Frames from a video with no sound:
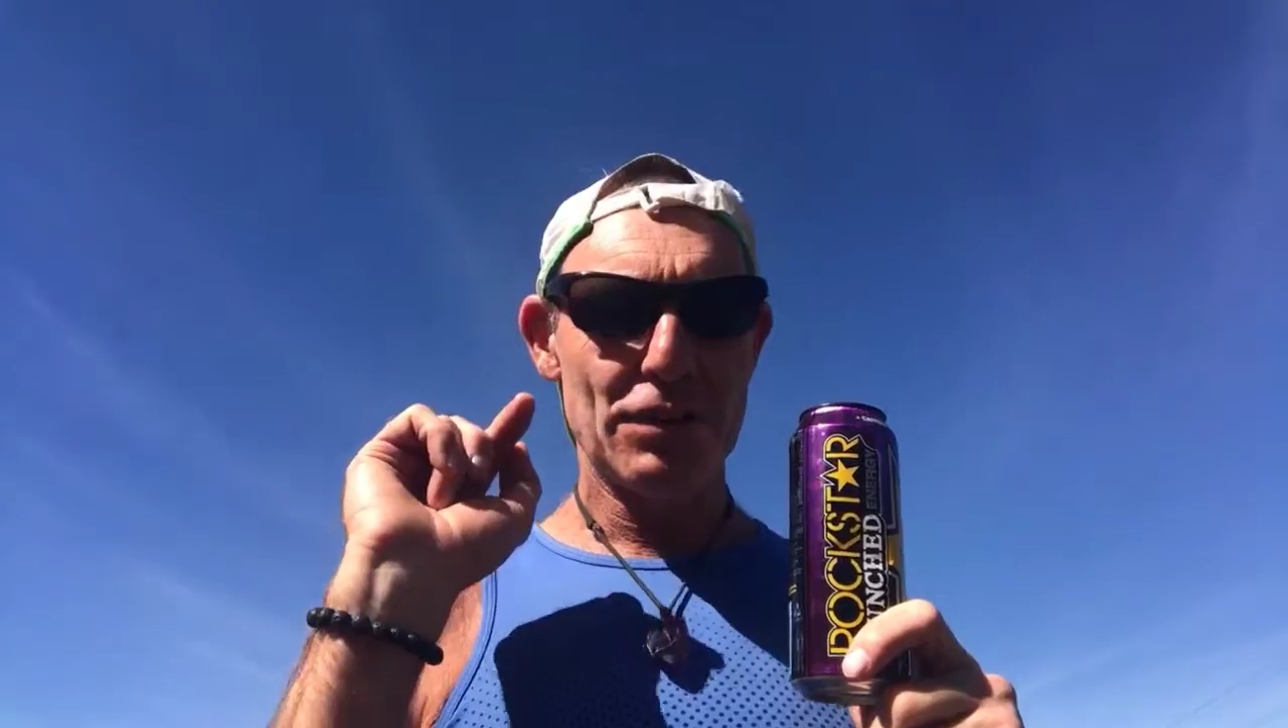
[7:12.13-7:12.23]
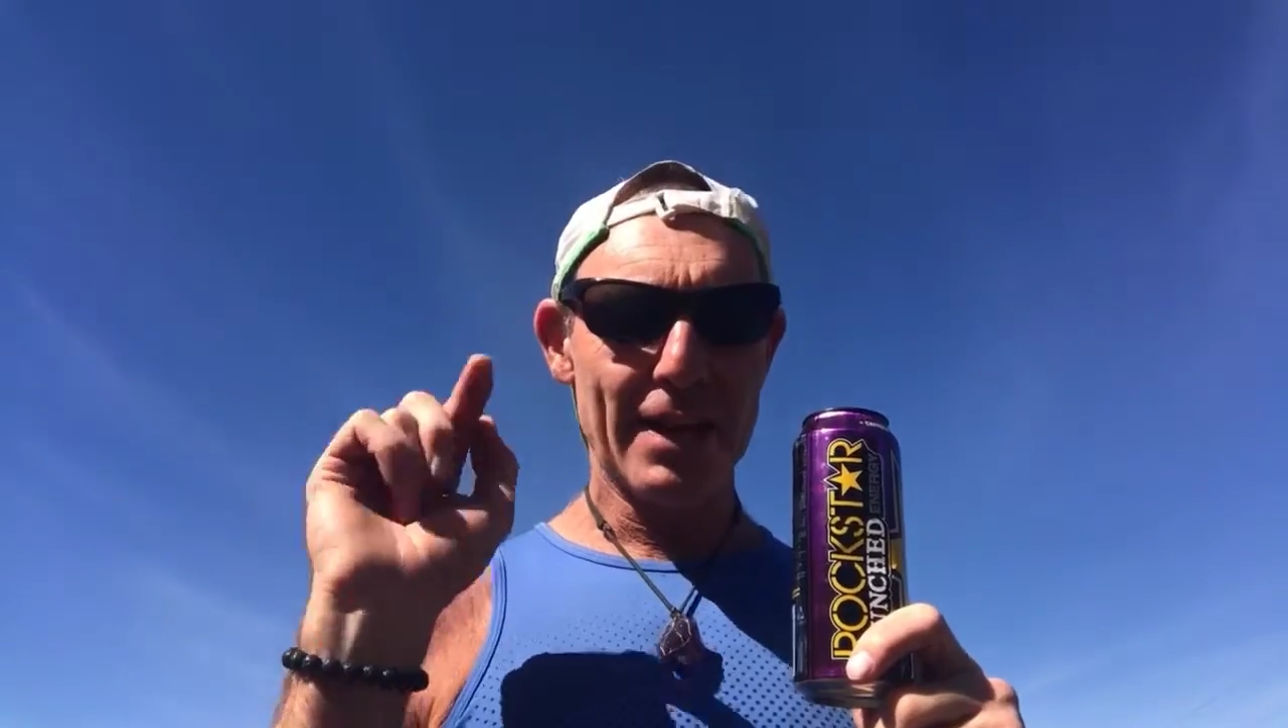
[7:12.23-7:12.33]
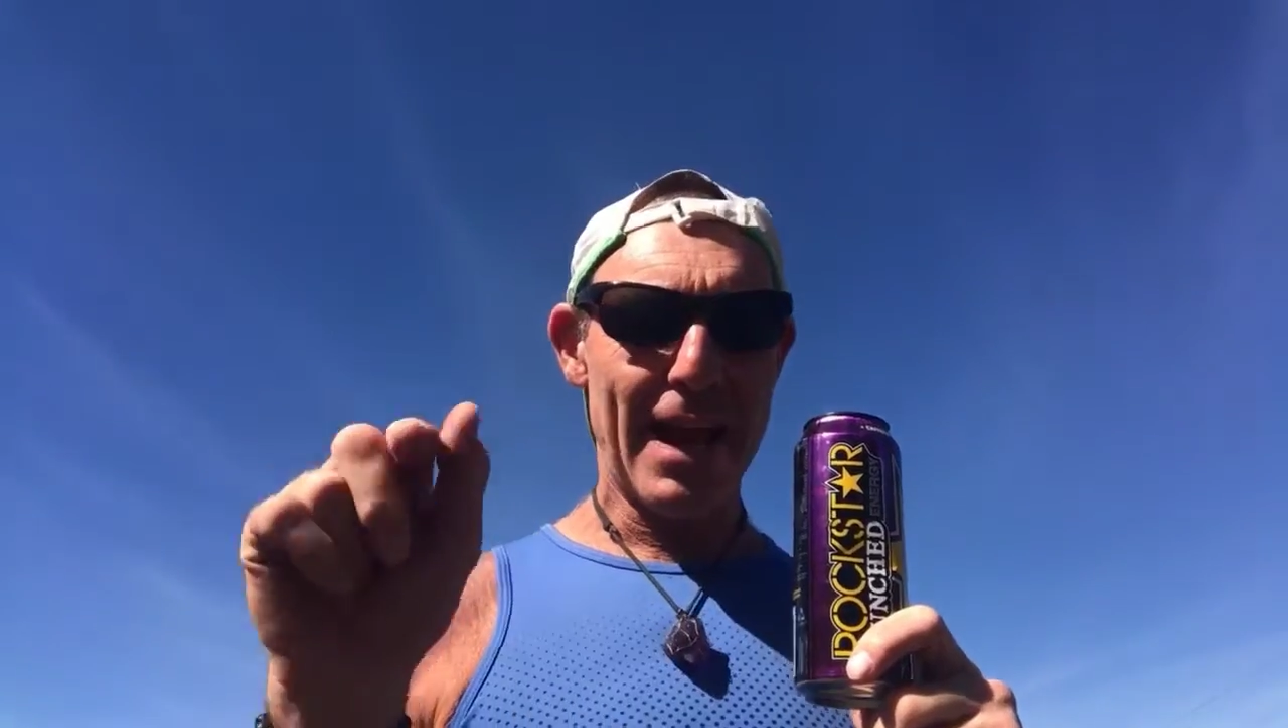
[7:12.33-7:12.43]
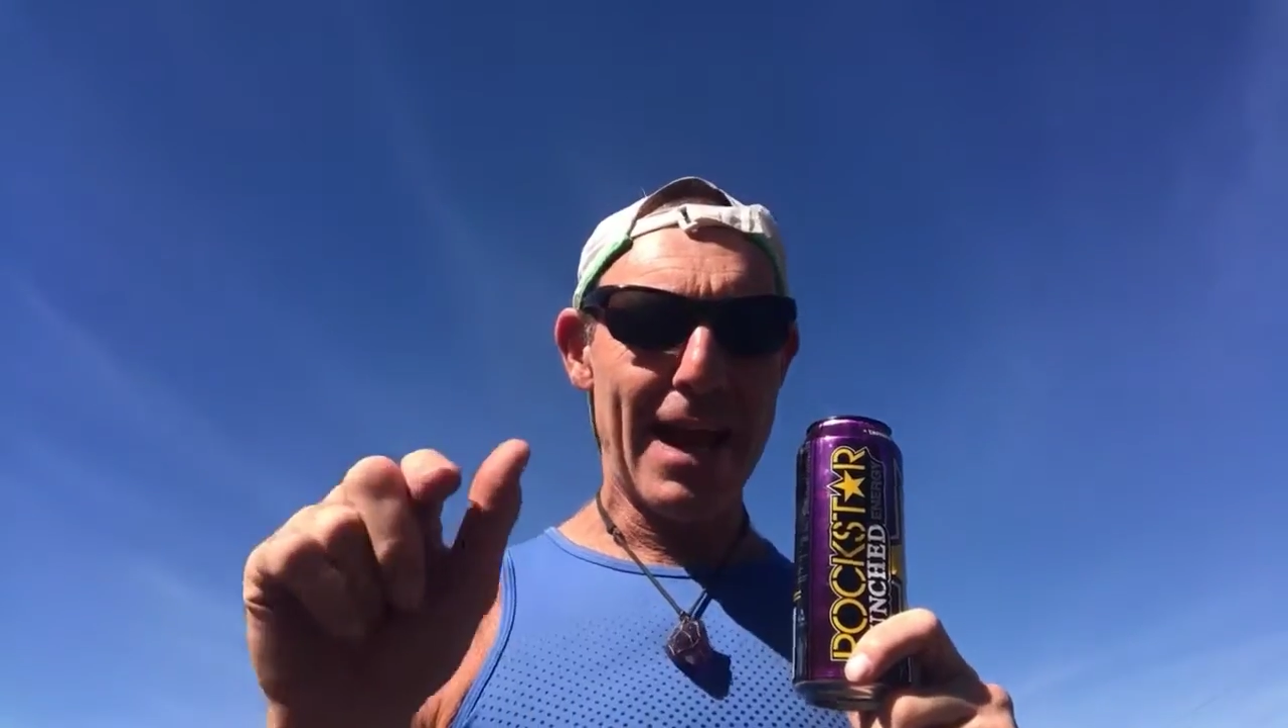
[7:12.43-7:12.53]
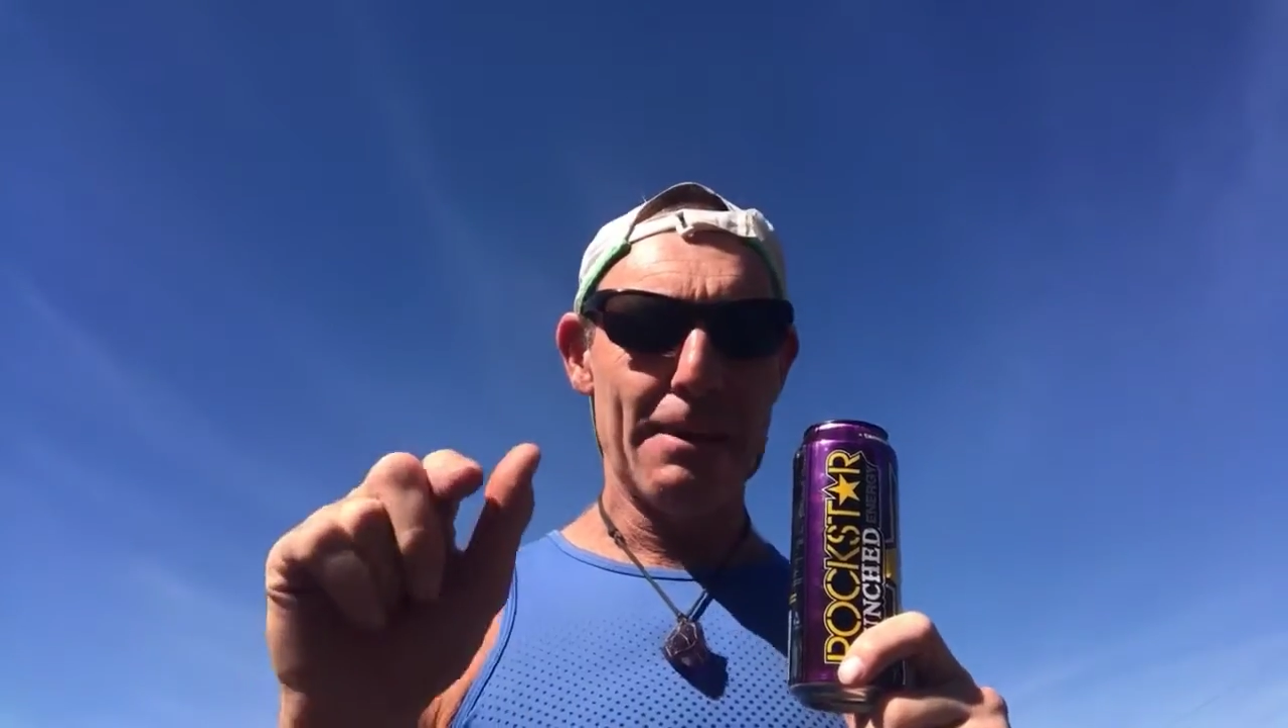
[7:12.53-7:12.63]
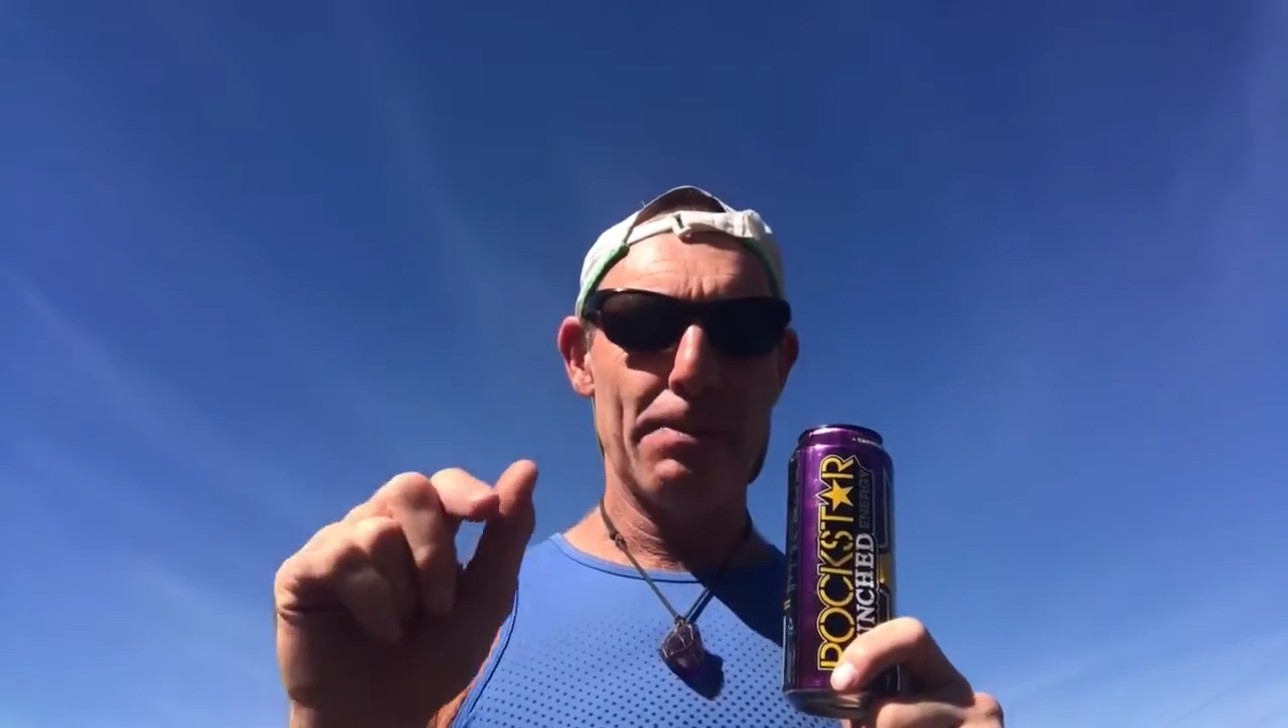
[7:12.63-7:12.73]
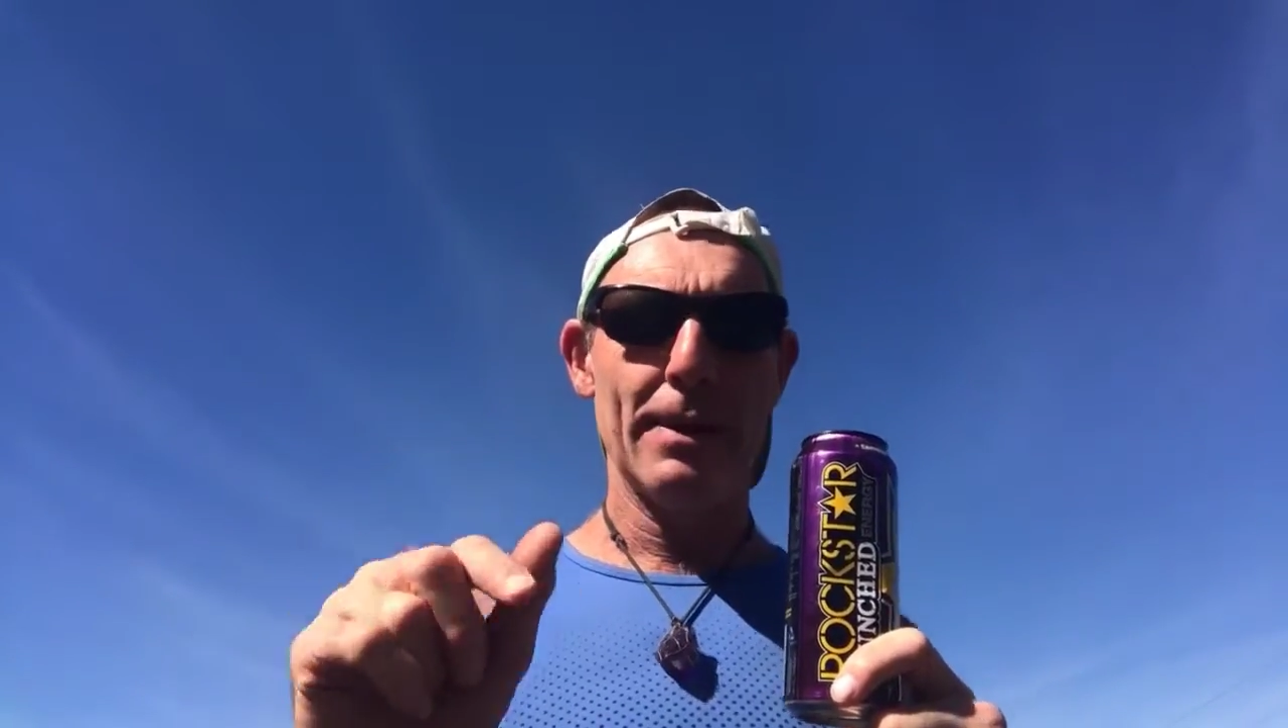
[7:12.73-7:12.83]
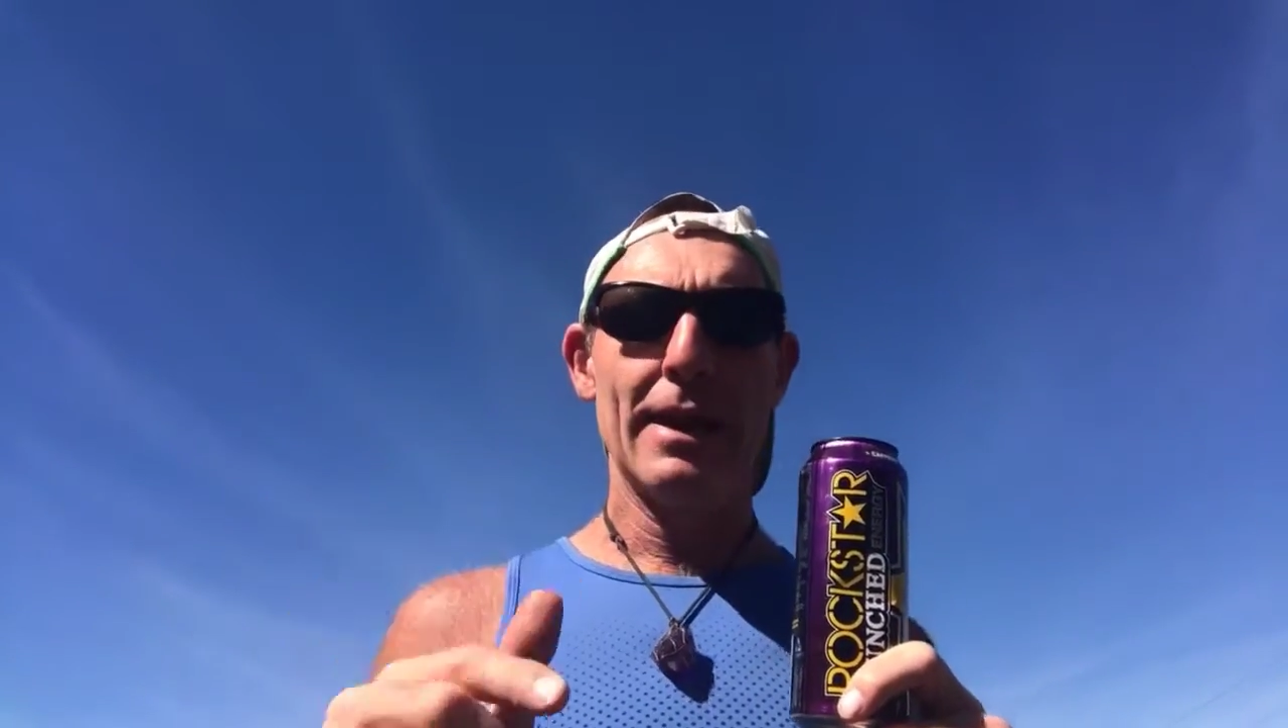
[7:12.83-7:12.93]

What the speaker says: sugar app.